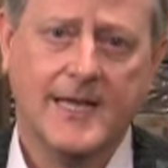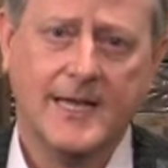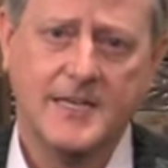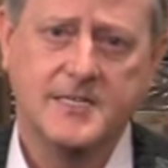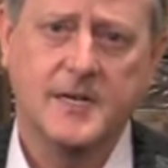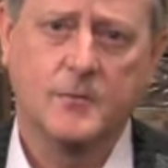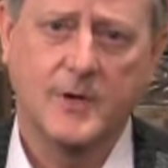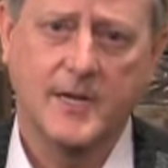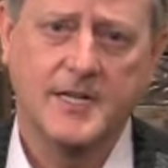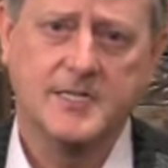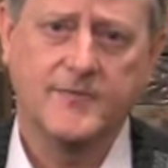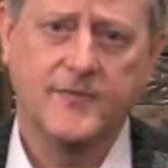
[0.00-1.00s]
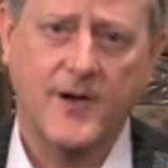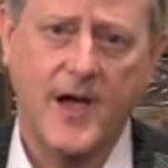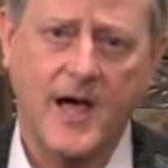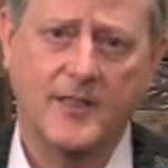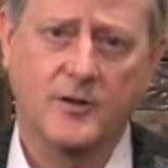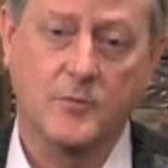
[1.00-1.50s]
He said, When his
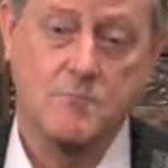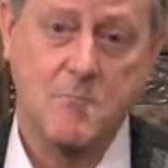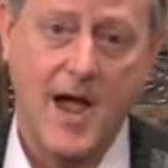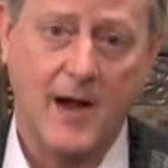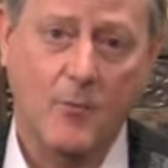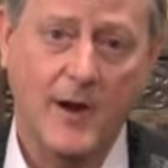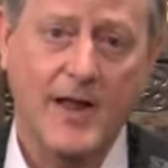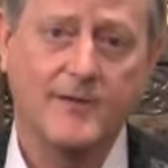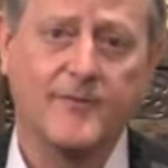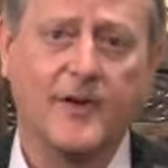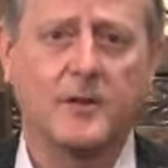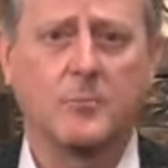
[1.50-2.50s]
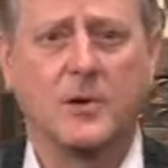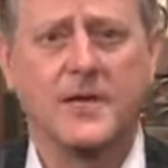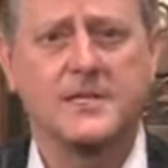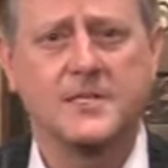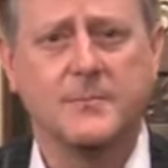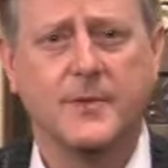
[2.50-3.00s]
father, my grandfather,
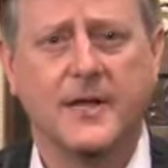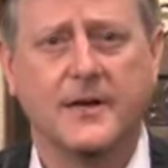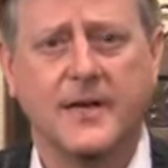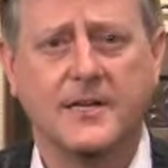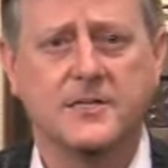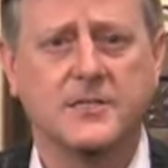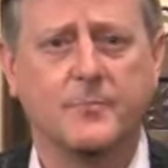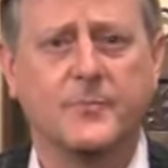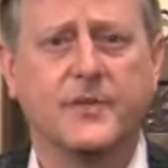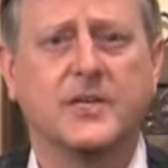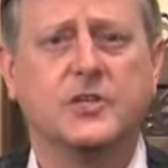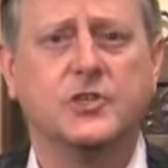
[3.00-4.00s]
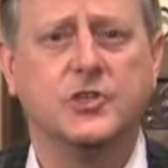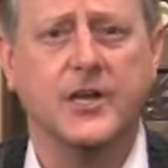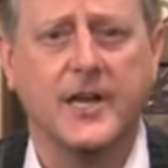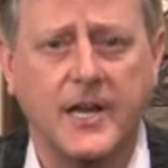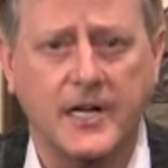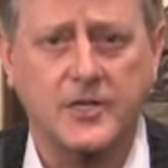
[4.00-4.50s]
blessed him that day, something
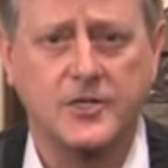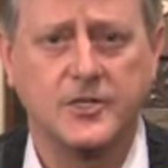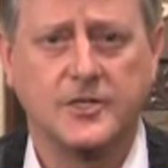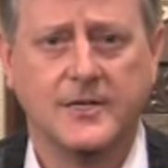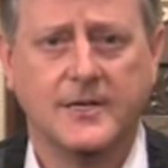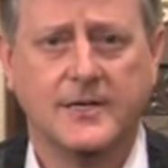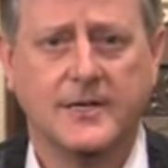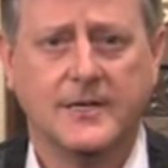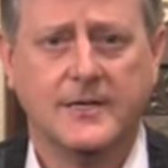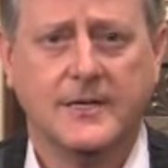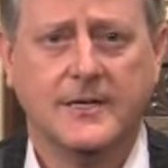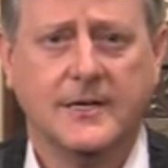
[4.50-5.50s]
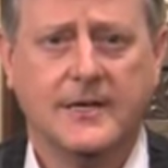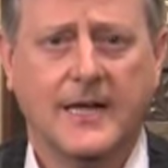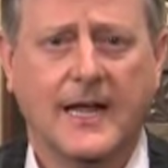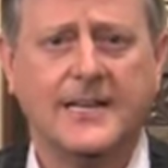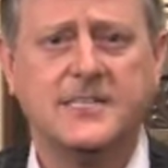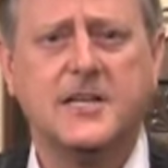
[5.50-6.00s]
changed.
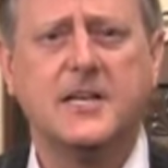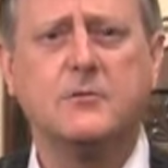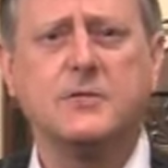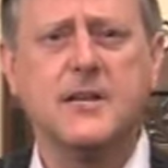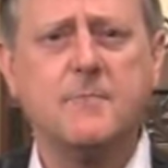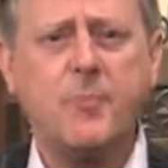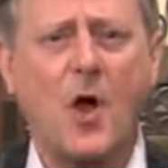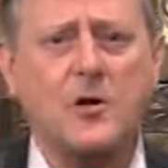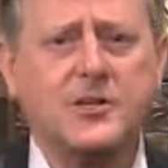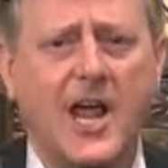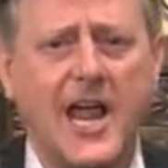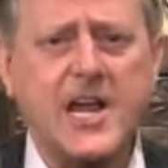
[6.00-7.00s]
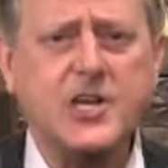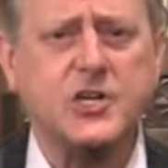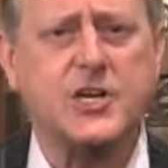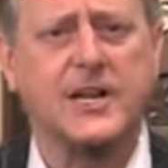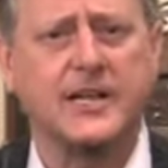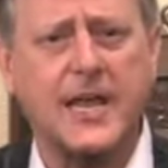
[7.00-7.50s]
And he said, There was an
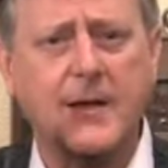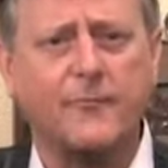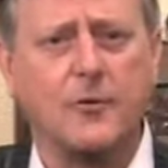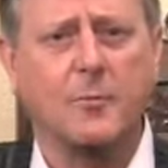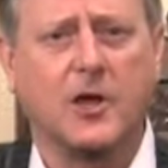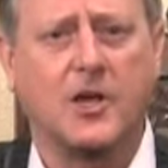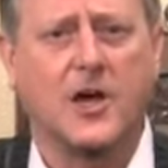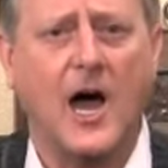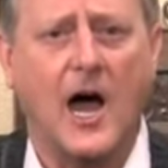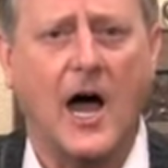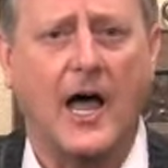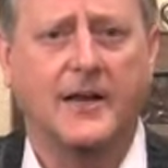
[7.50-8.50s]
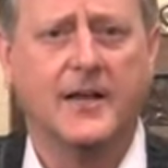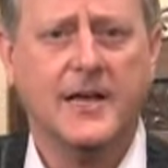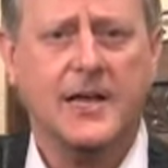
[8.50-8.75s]
impartation that came from God